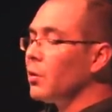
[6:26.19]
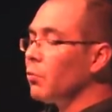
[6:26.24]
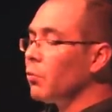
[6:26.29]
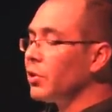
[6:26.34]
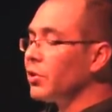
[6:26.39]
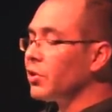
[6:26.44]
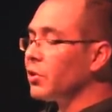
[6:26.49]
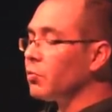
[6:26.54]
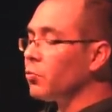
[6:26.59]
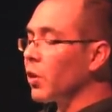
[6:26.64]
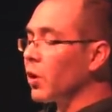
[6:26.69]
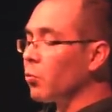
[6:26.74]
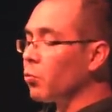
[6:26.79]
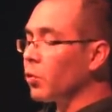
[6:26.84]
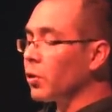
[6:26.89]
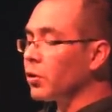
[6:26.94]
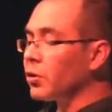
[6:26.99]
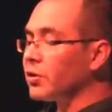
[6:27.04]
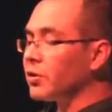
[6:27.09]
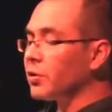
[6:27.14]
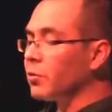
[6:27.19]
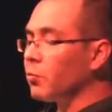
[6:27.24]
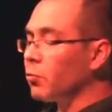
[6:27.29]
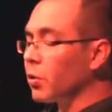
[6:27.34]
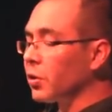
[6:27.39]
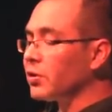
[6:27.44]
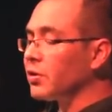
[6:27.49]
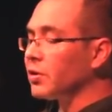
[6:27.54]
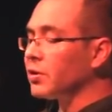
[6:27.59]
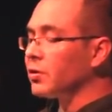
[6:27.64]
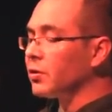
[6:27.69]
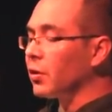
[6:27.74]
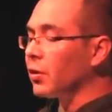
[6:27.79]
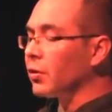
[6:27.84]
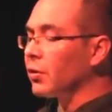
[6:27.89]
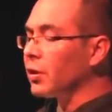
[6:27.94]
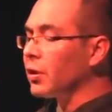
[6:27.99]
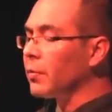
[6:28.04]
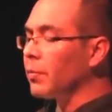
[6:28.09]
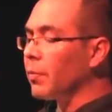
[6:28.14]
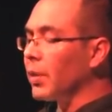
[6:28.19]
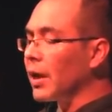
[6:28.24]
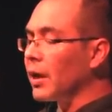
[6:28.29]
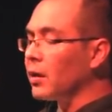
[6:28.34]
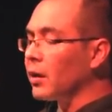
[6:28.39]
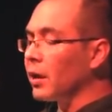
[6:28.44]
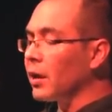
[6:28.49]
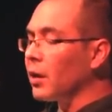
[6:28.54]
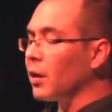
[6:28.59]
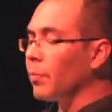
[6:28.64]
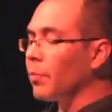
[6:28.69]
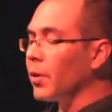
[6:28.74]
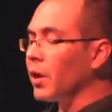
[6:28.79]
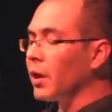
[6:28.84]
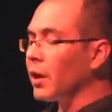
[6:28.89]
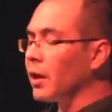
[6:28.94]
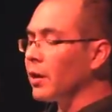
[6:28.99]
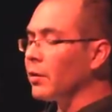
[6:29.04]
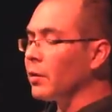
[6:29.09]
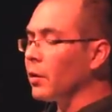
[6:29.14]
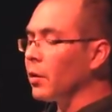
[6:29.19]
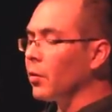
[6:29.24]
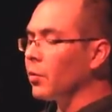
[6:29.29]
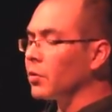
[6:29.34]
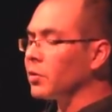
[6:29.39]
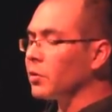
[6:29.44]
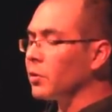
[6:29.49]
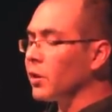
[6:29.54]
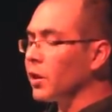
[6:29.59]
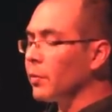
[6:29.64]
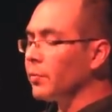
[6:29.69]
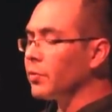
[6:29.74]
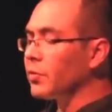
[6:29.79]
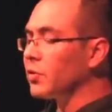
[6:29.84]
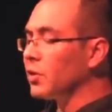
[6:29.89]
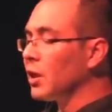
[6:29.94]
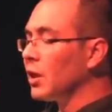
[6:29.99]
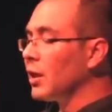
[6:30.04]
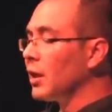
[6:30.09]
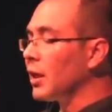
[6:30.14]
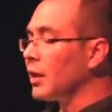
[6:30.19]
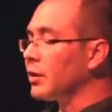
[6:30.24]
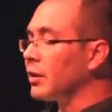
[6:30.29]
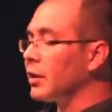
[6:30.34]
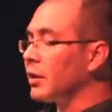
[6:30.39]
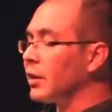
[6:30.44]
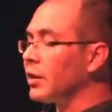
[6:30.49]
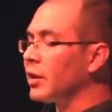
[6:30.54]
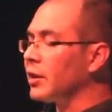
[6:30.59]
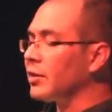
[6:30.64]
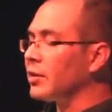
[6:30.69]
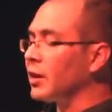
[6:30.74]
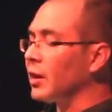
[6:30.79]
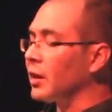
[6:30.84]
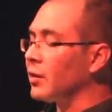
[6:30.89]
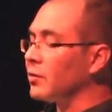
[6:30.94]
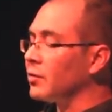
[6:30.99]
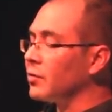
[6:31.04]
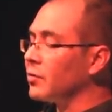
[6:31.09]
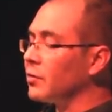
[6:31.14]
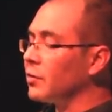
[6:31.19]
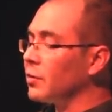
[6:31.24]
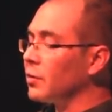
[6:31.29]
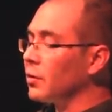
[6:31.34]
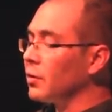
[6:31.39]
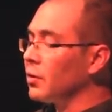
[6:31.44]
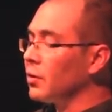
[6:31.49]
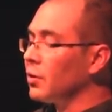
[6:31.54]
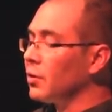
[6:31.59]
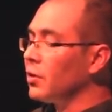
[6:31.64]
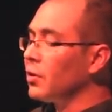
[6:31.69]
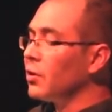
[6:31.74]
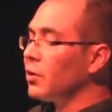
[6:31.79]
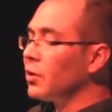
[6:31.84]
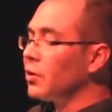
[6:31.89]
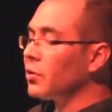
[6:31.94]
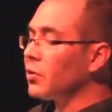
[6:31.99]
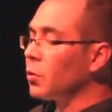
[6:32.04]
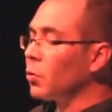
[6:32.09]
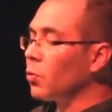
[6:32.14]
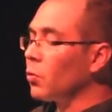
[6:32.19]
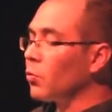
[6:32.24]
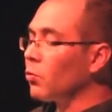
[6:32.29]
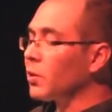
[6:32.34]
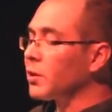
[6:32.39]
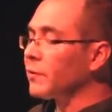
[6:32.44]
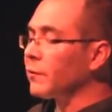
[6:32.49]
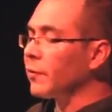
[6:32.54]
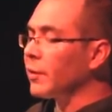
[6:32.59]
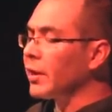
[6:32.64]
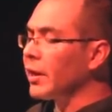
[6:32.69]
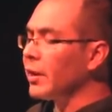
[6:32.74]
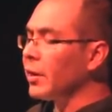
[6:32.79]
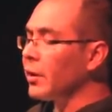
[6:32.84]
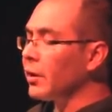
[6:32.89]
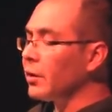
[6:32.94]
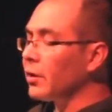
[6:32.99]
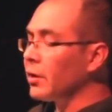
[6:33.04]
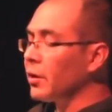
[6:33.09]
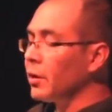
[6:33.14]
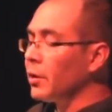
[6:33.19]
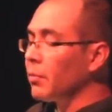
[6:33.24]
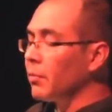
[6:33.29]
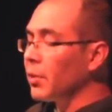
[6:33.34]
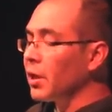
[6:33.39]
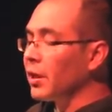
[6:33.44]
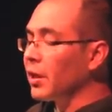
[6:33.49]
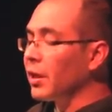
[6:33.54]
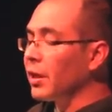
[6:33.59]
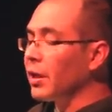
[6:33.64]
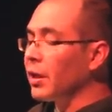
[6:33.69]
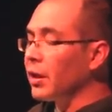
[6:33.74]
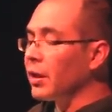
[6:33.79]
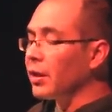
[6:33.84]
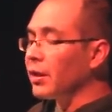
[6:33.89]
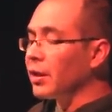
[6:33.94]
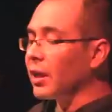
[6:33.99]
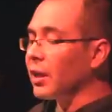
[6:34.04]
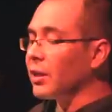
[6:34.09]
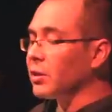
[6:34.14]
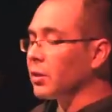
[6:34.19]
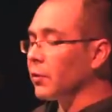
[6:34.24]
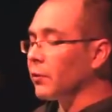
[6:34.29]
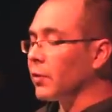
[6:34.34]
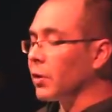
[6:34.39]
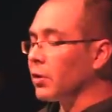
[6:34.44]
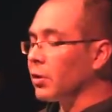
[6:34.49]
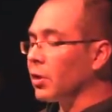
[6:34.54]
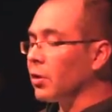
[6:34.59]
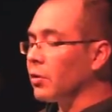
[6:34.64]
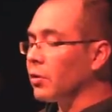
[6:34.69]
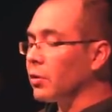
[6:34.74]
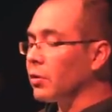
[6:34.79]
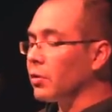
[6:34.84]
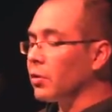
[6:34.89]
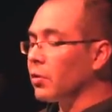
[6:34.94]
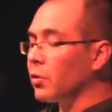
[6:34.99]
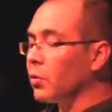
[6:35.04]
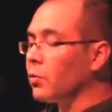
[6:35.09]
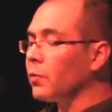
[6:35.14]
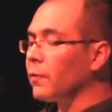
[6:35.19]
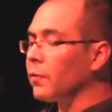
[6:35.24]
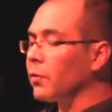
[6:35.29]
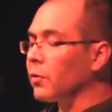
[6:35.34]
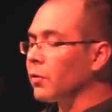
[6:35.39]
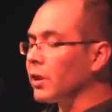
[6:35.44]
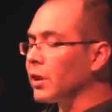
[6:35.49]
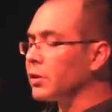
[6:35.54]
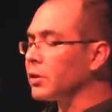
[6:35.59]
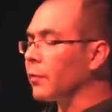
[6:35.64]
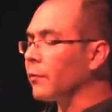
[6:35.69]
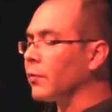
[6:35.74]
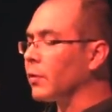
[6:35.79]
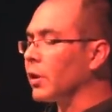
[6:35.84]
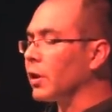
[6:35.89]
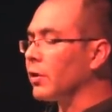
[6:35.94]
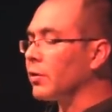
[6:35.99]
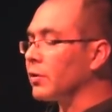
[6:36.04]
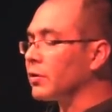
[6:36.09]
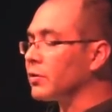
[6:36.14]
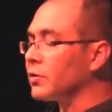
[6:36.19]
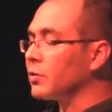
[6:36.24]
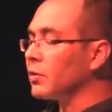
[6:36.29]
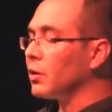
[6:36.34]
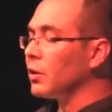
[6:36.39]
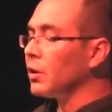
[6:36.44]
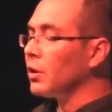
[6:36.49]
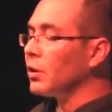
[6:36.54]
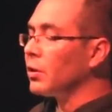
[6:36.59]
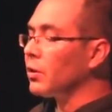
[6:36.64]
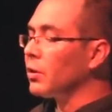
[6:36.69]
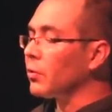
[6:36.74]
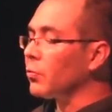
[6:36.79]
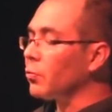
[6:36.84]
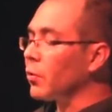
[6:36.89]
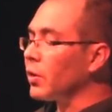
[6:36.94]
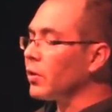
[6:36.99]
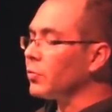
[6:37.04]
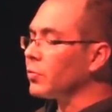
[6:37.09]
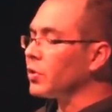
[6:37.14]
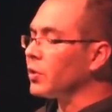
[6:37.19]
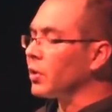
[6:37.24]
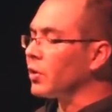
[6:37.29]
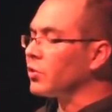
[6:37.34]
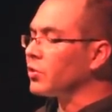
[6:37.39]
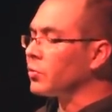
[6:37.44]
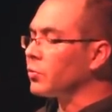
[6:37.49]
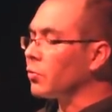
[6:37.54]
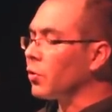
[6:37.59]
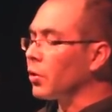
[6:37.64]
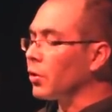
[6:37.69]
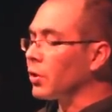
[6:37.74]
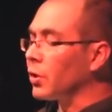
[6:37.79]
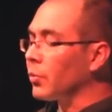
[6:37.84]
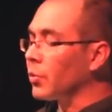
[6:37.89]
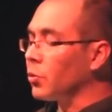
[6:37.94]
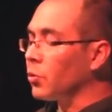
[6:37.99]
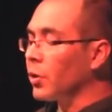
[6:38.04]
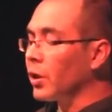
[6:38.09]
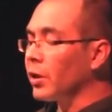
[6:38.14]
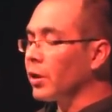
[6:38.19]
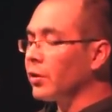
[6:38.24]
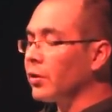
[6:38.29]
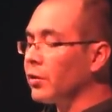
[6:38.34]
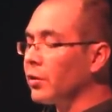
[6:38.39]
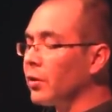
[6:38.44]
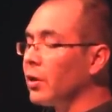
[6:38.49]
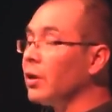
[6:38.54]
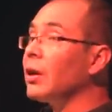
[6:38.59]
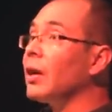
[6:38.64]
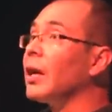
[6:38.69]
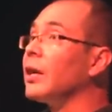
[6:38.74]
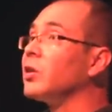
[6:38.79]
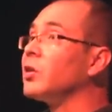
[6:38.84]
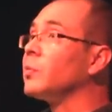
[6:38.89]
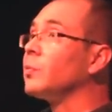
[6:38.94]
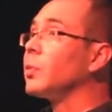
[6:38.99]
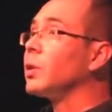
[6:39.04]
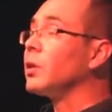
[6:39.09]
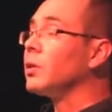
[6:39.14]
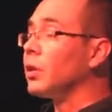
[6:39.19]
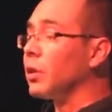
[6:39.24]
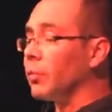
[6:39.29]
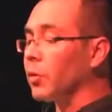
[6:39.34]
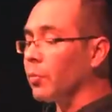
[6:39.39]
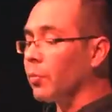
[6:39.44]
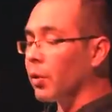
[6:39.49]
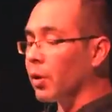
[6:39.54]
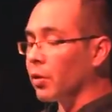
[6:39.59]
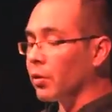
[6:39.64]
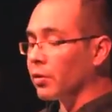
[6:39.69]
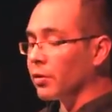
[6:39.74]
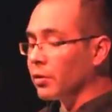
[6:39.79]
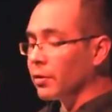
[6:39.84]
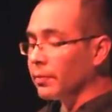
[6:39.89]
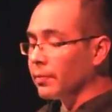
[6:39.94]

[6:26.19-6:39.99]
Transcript: Which is why words, words started piling up behind lost lips and then in his hands. School was fleeting, but he got a taste of the tunefulness of letters, the rhythms that strung them together and split them apart.